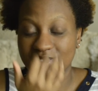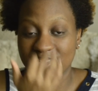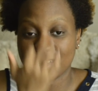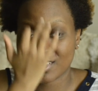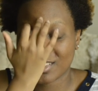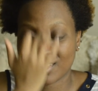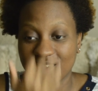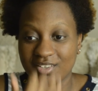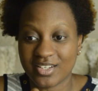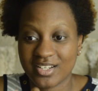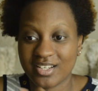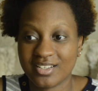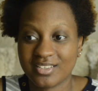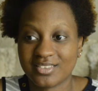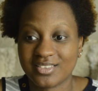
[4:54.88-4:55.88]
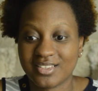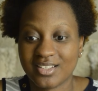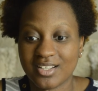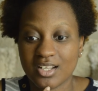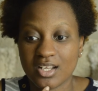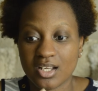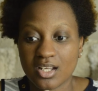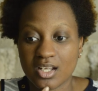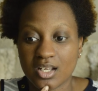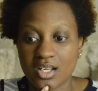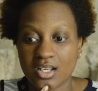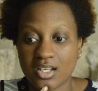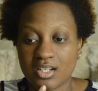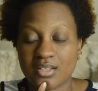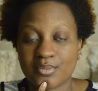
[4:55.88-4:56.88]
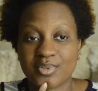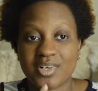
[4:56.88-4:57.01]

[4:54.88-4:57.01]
this area, and then